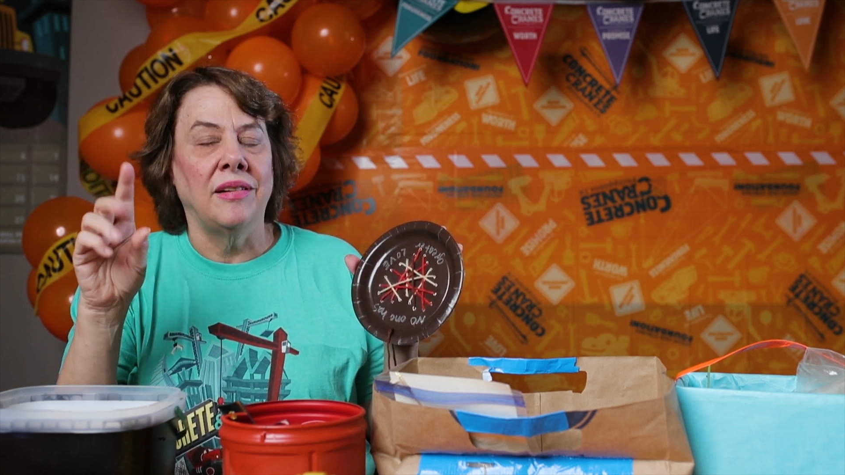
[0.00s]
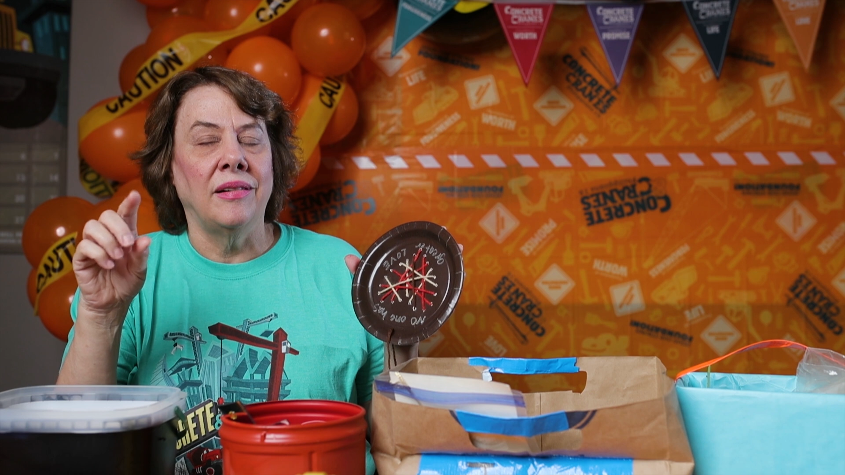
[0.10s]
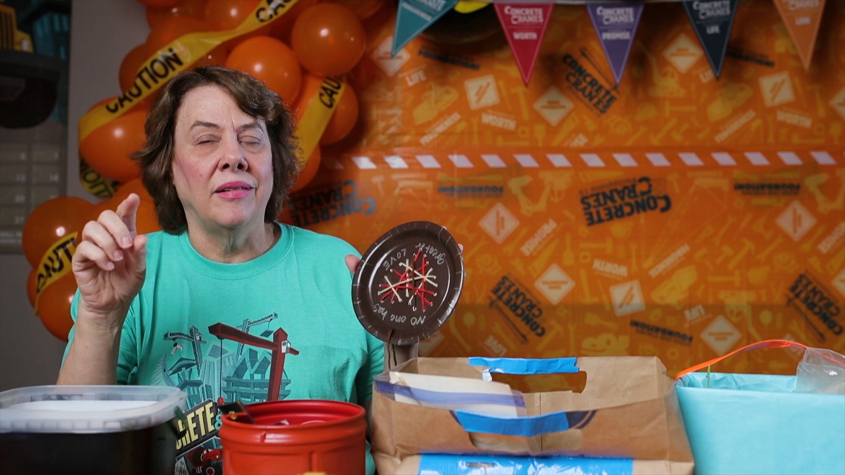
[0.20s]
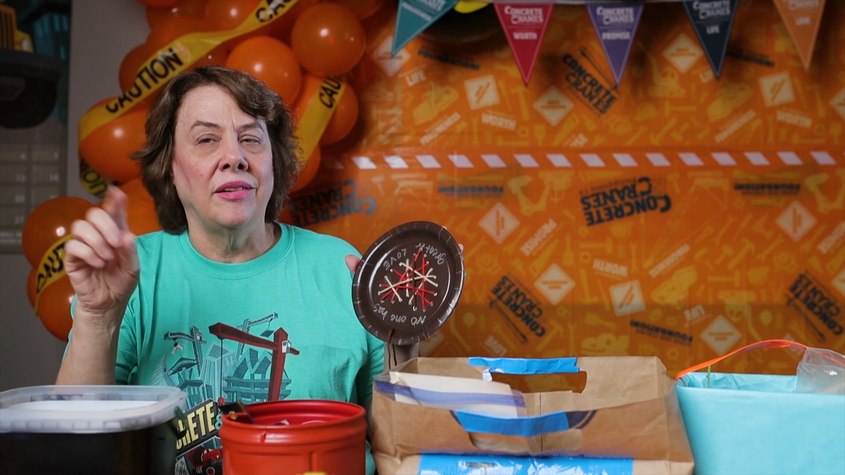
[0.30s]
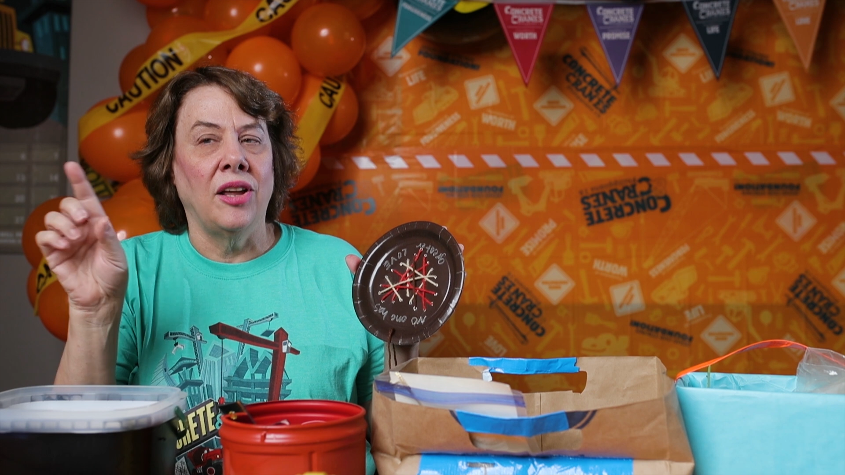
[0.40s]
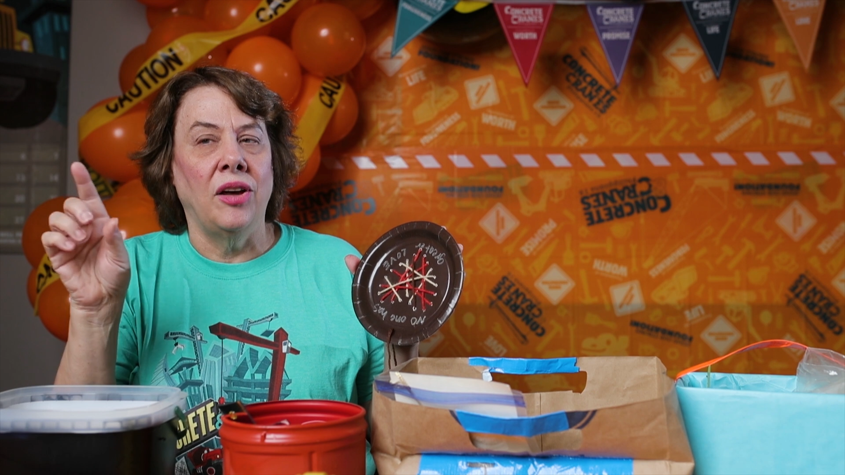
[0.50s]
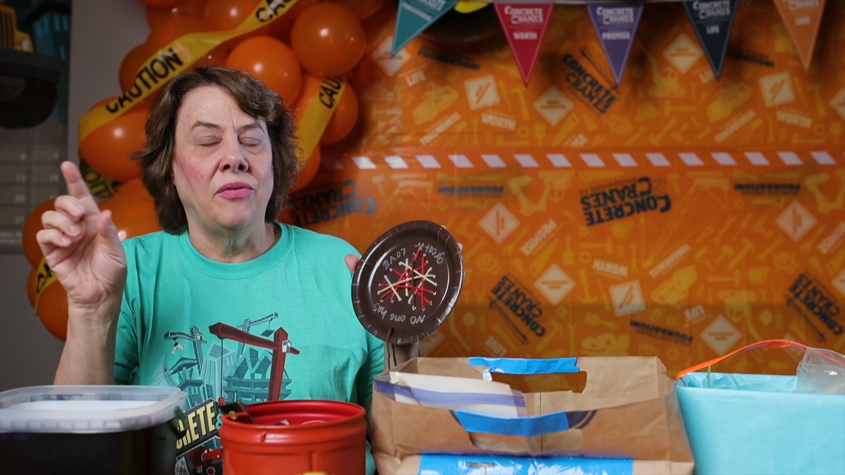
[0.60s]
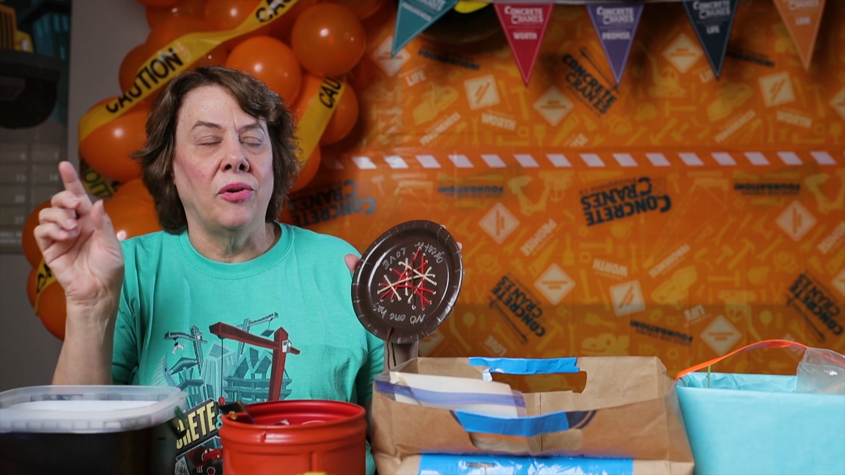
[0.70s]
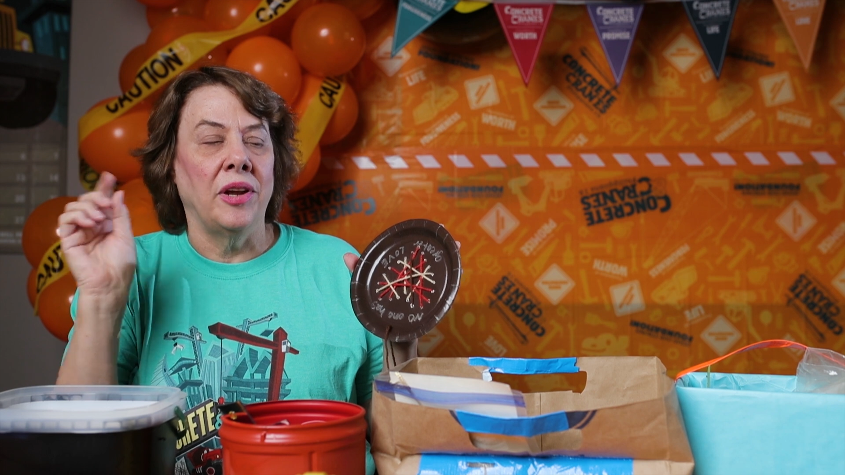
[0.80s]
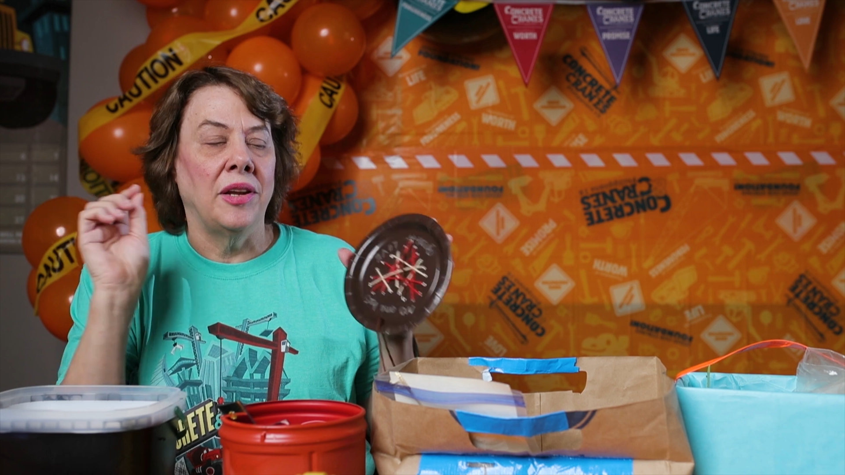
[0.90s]
or
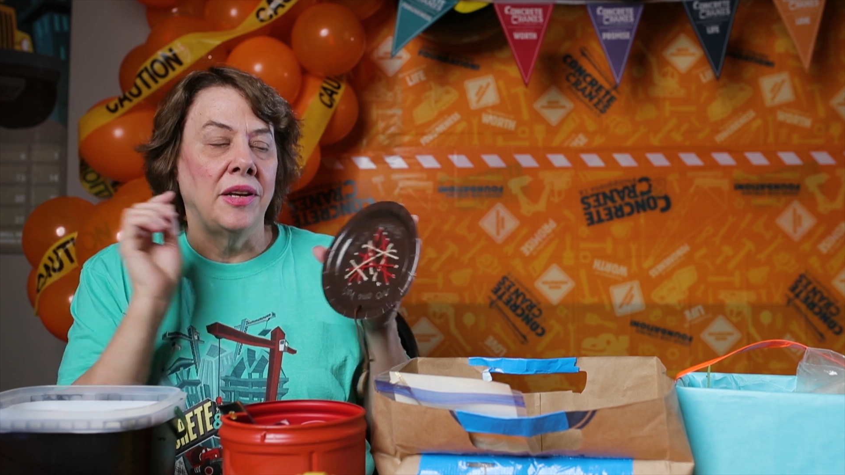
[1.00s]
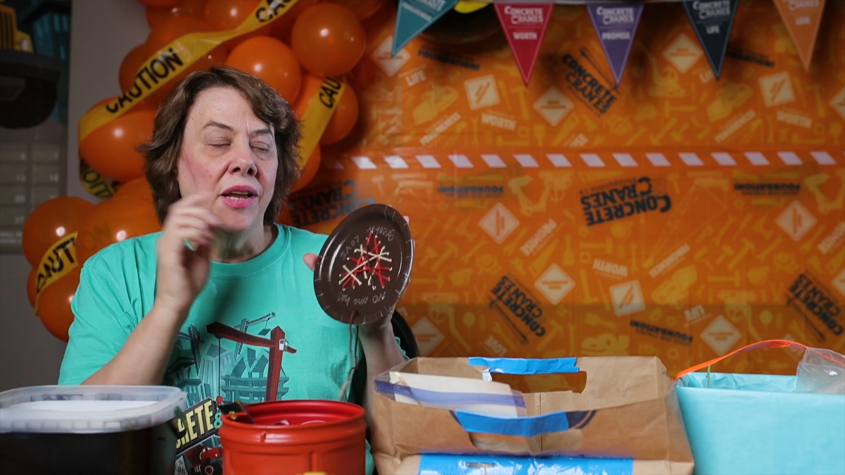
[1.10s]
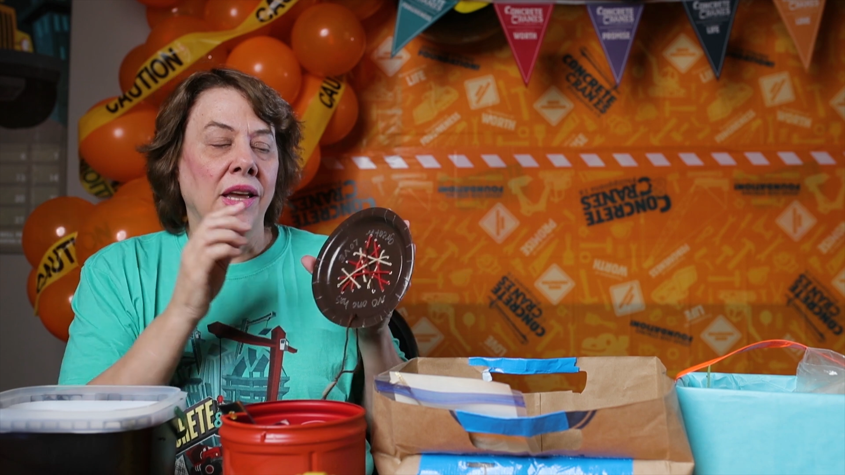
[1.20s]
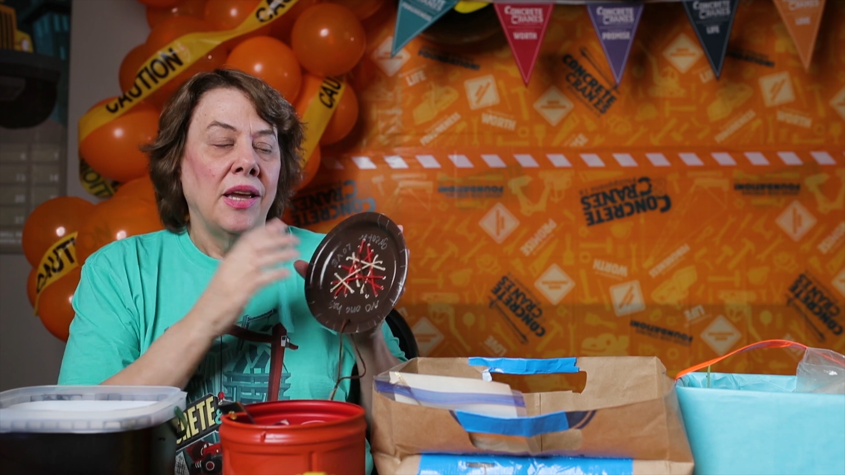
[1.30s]
love-oriented.